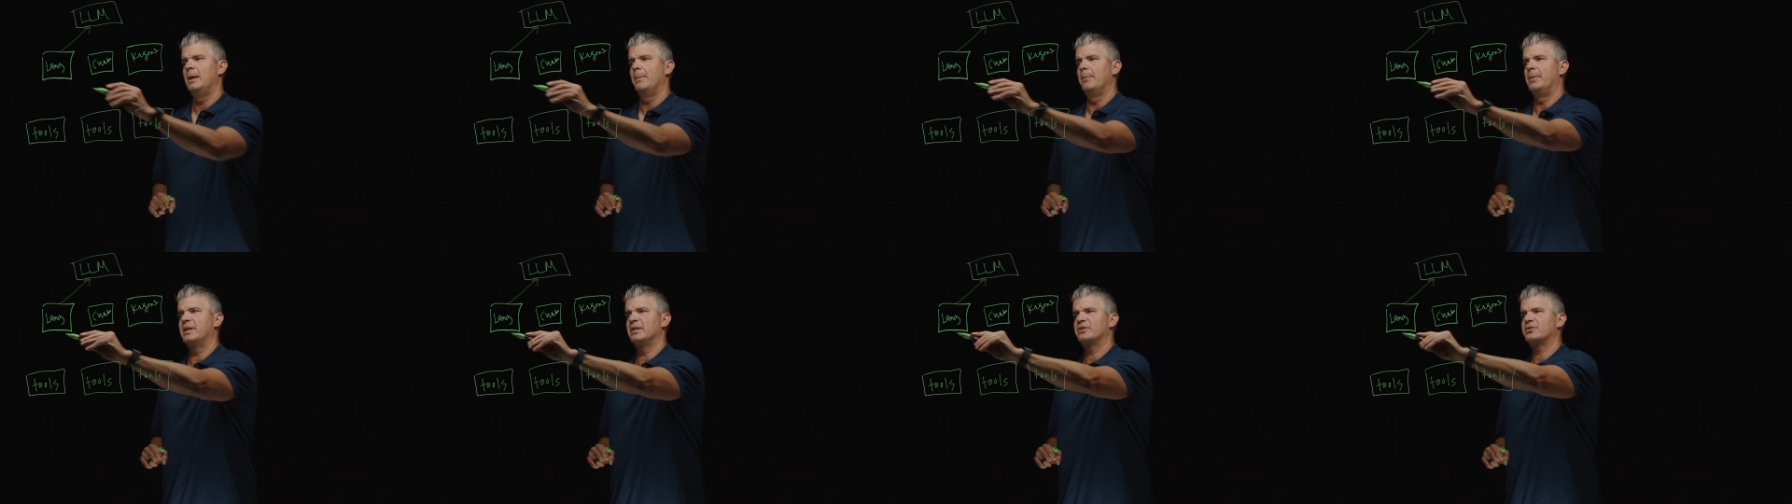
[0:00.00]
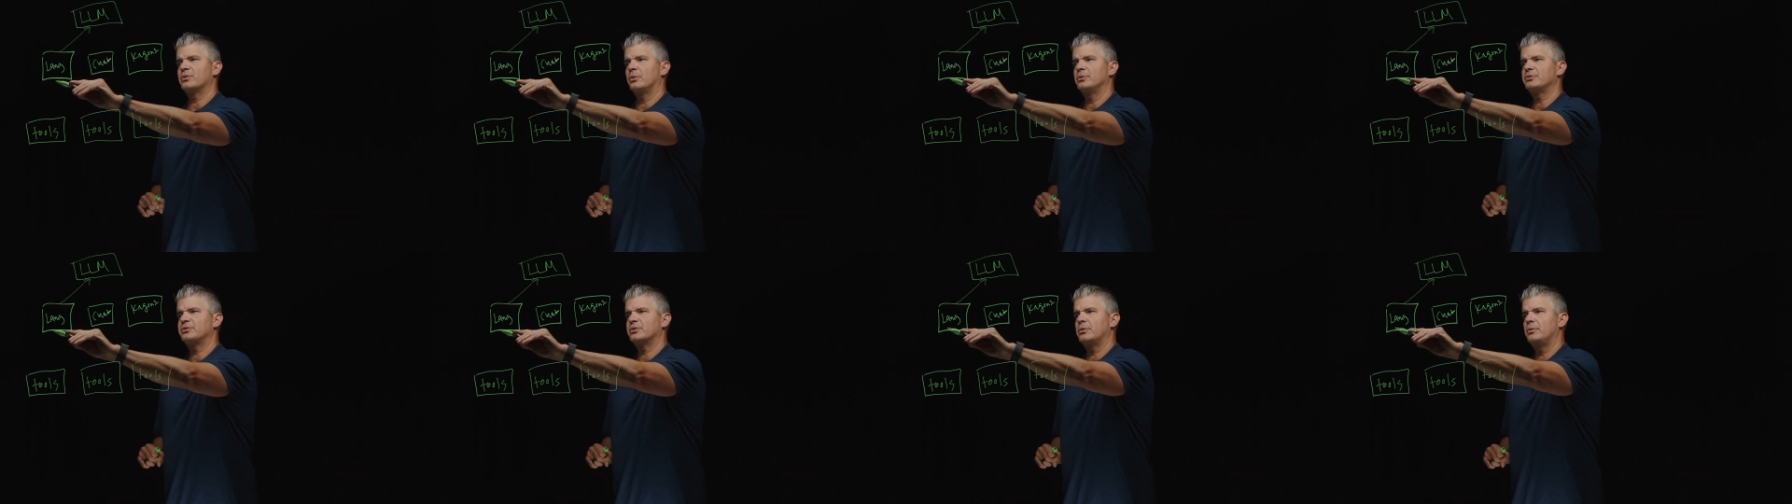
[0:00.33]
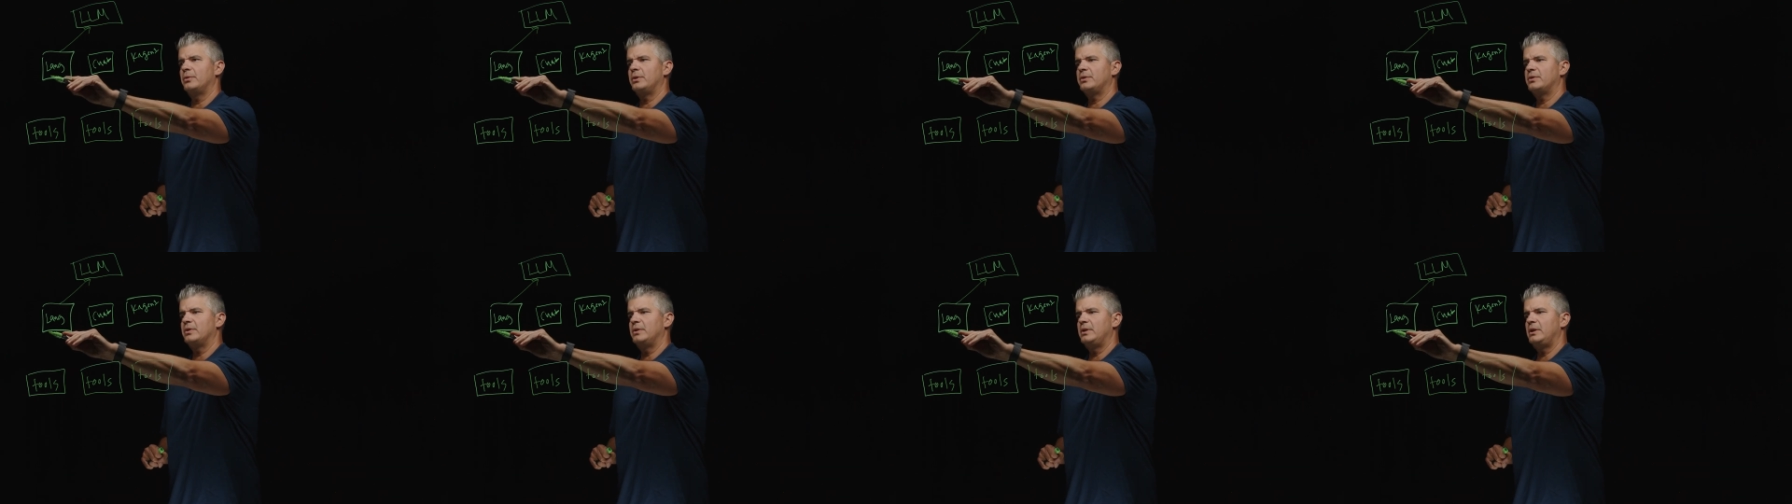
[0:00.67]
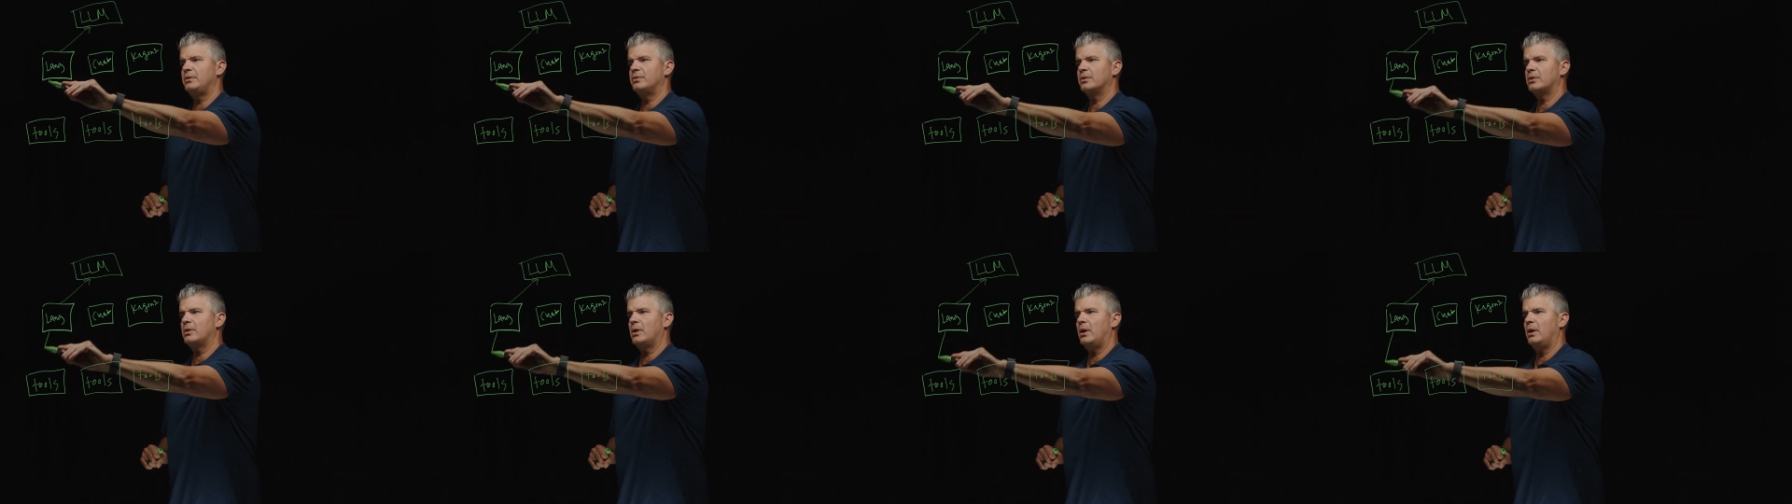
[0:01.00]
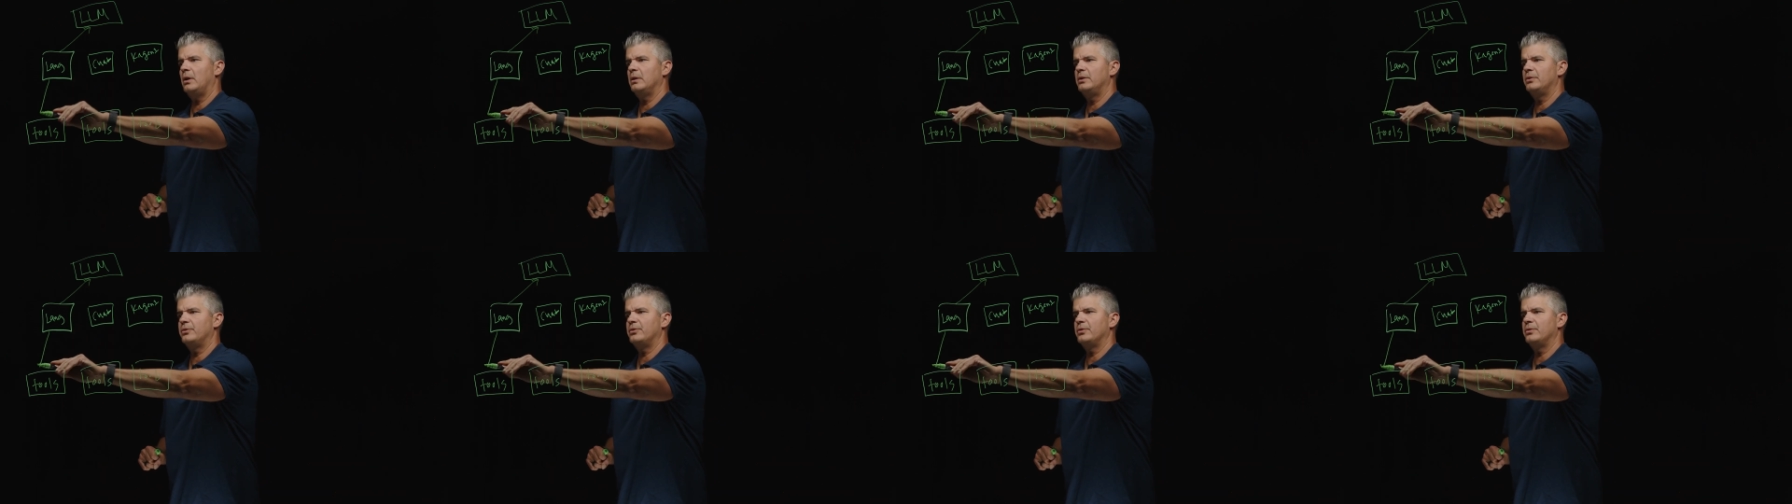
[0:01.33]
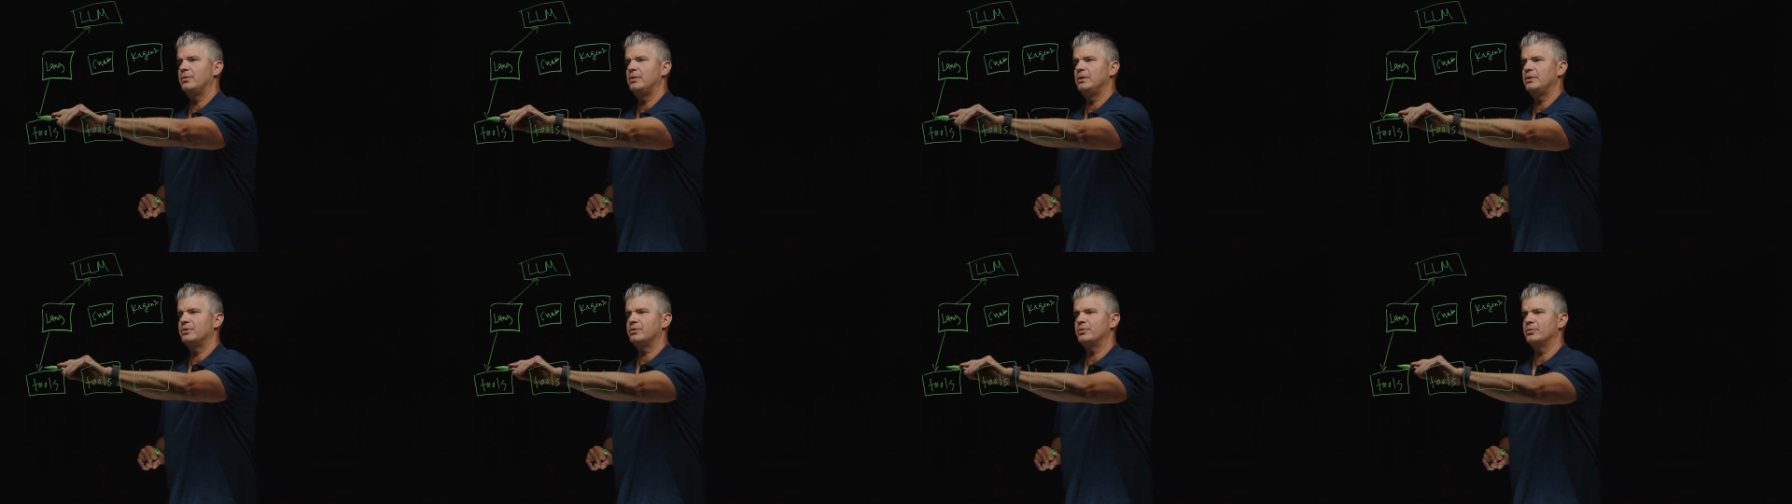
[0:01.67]
But it's also going to need to call into
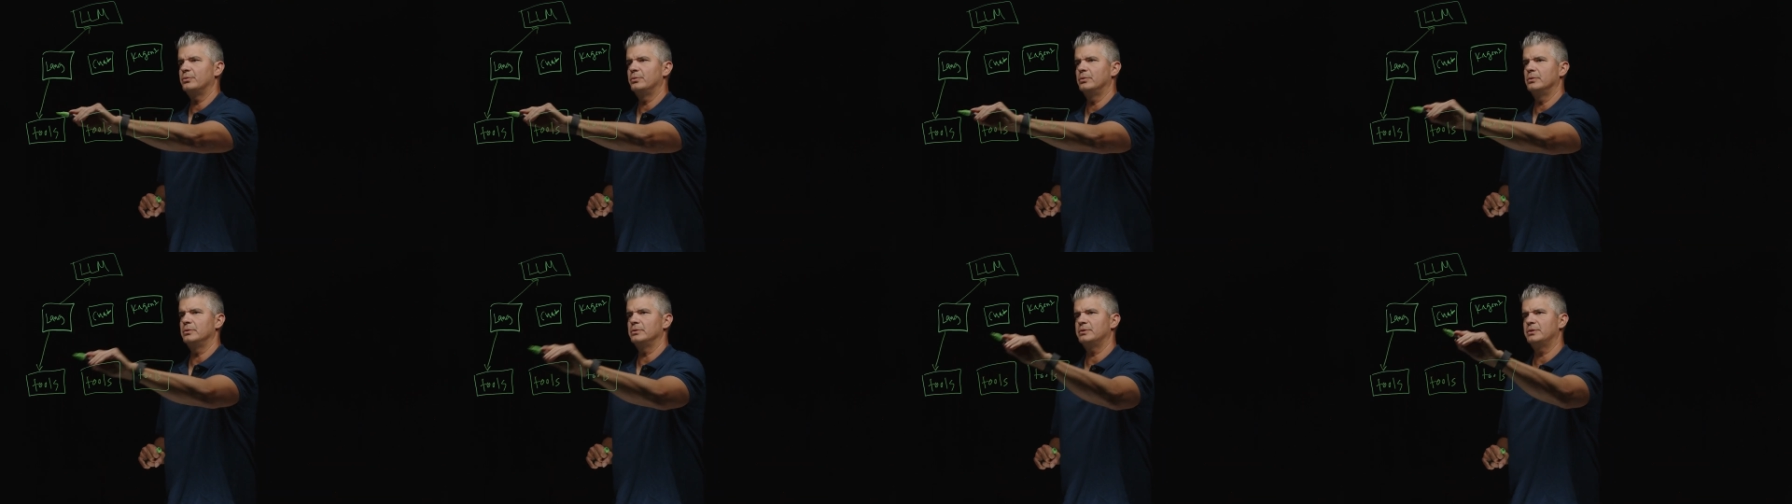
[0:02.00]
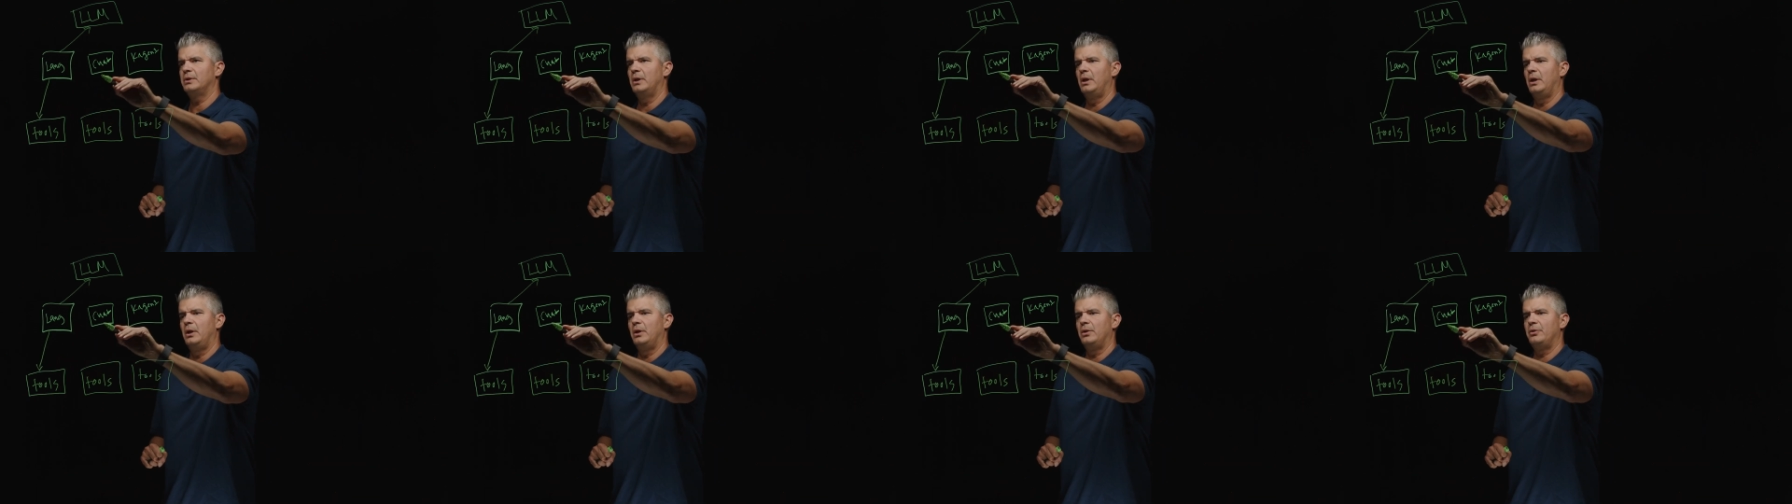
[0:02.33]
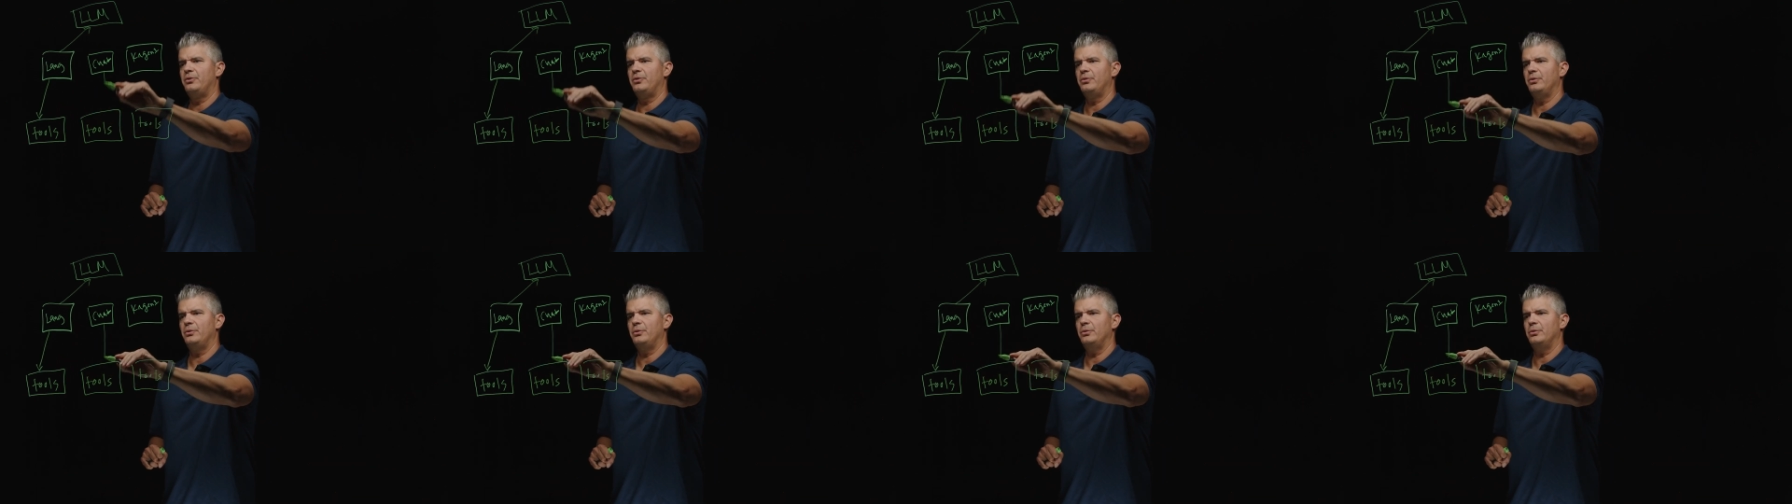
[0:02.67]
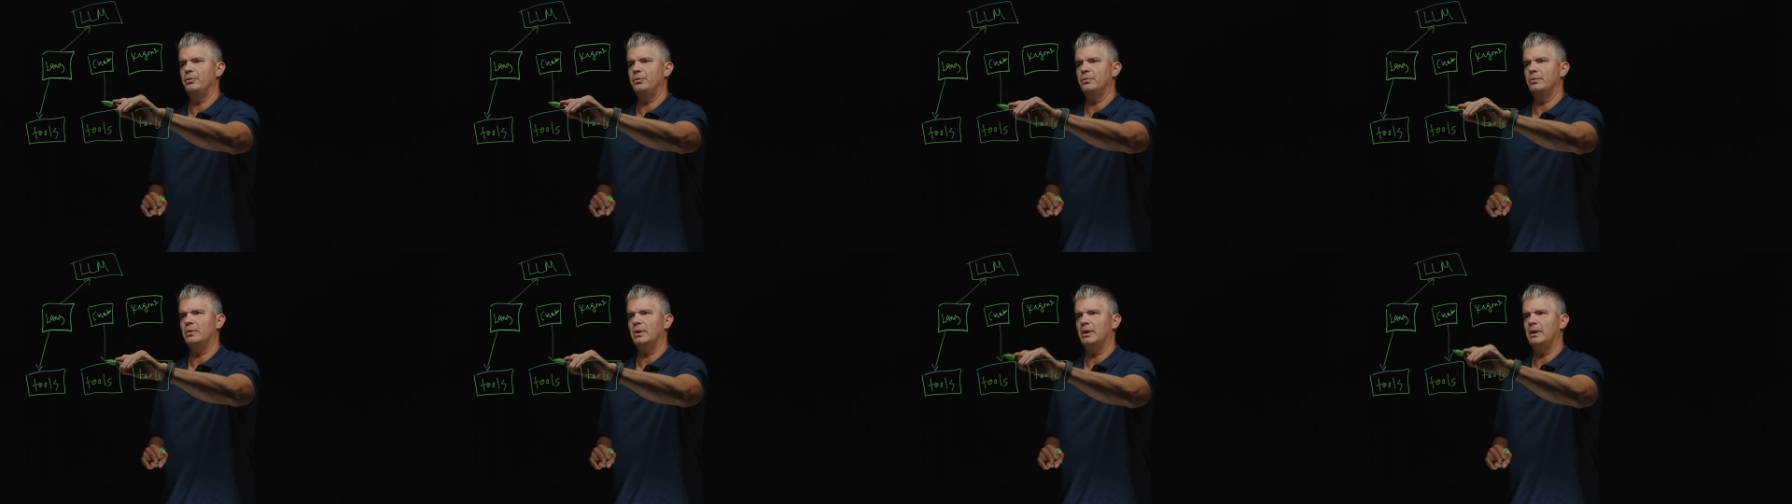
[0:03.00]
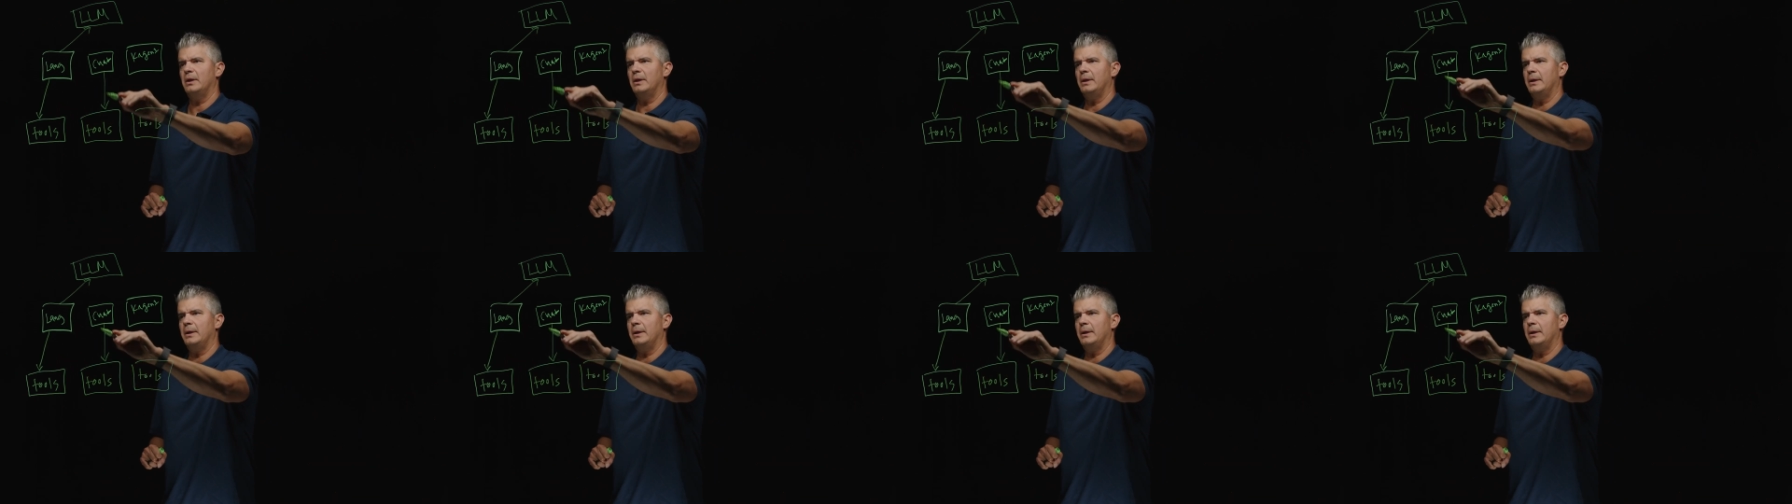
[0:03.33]
these tools to